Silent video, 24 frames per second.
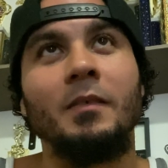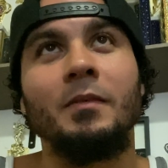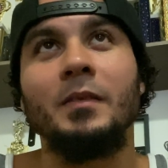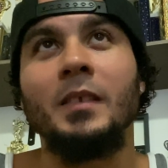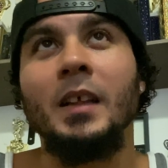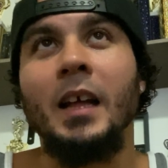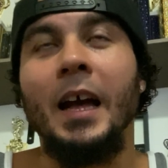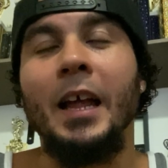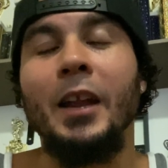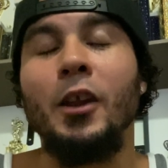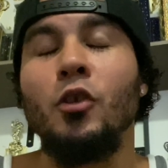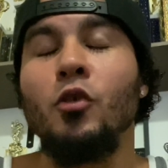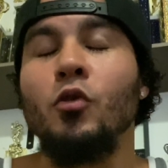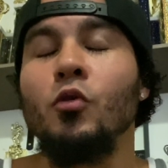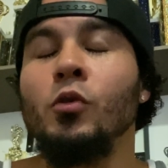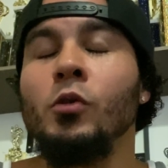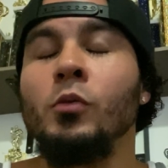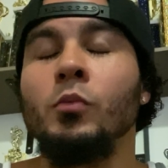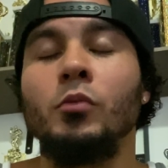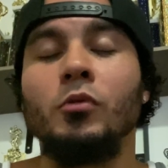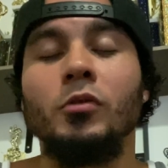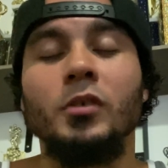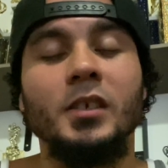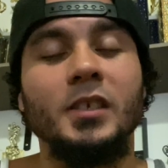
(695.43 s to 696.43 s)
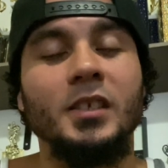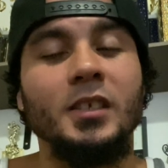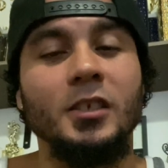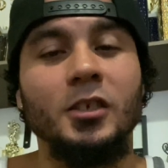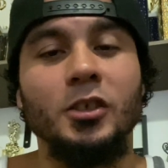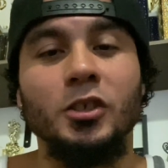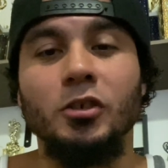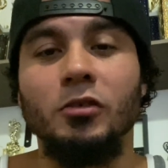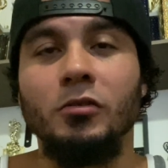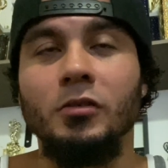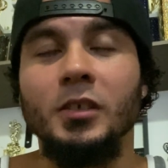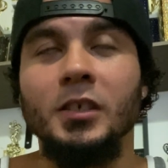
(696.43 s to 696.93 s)
Had numerous
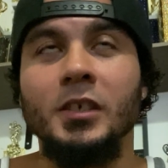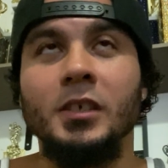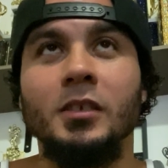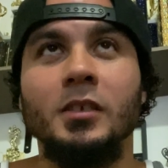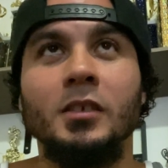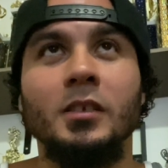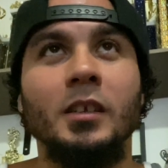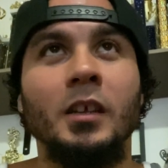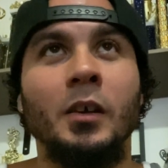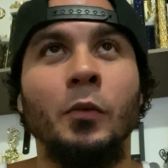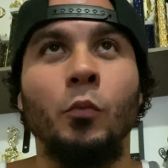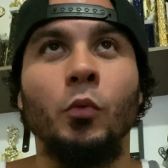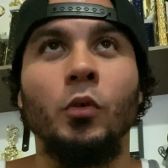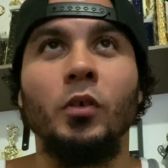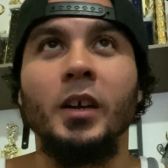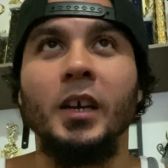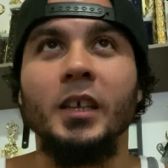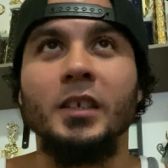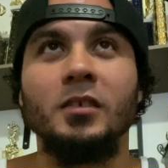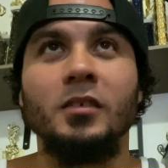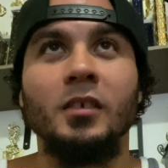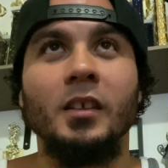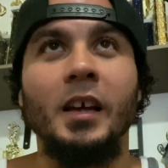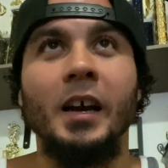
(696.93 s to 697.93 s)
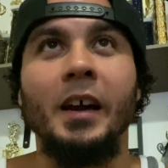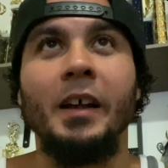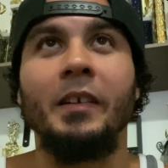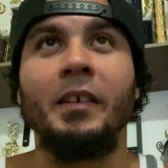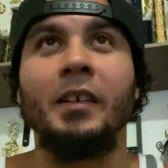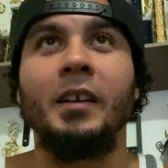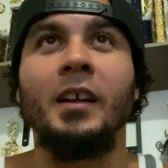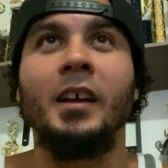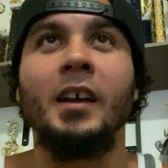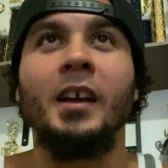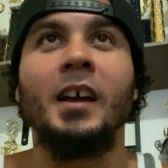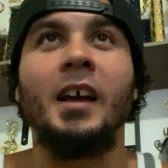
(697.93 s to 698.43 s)
injuries, and we'll get to
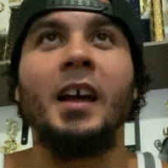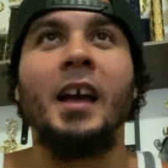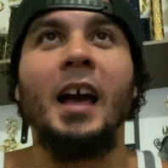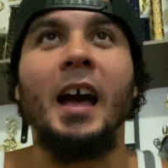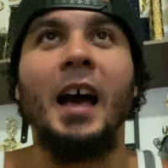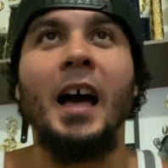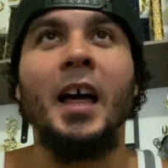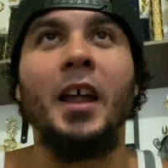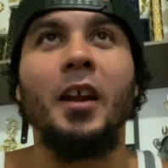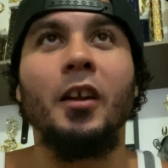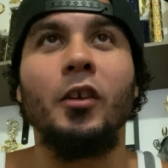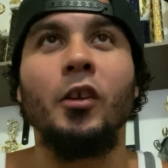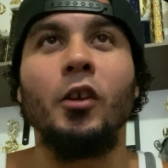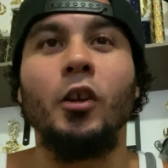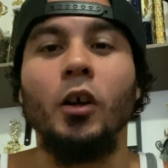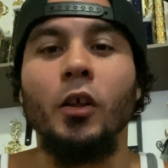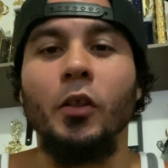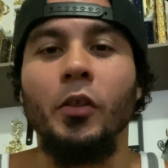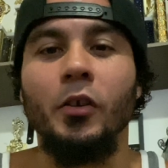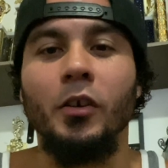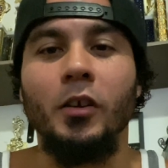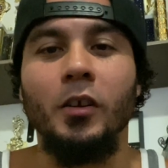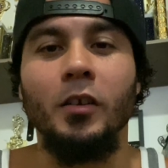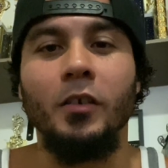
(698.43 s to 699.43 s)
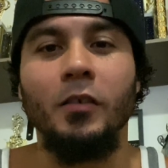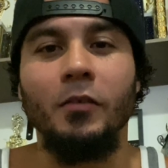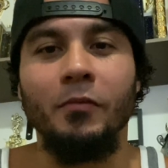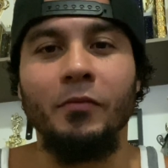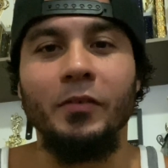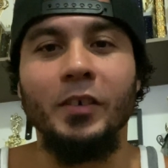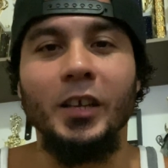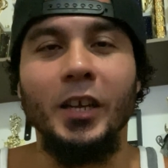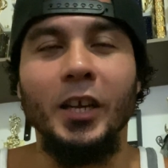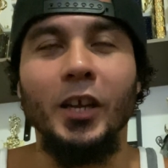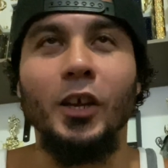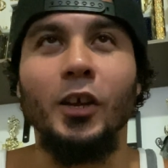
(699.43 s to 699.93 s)
that at another
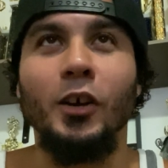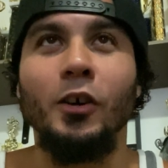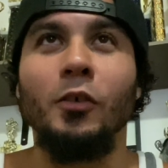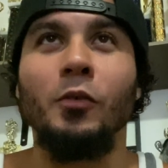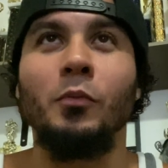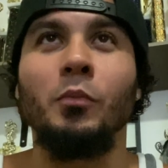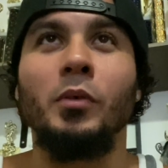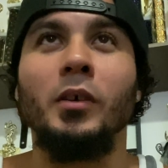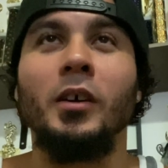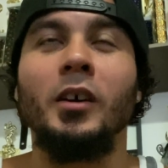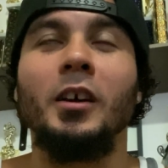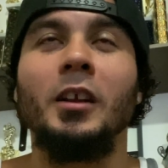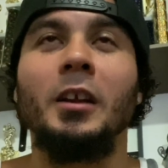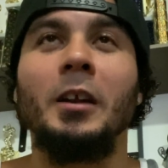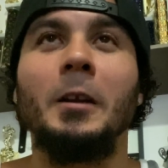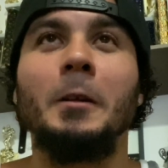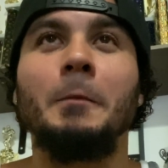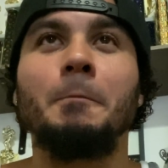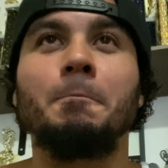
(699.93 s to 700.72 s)
video, but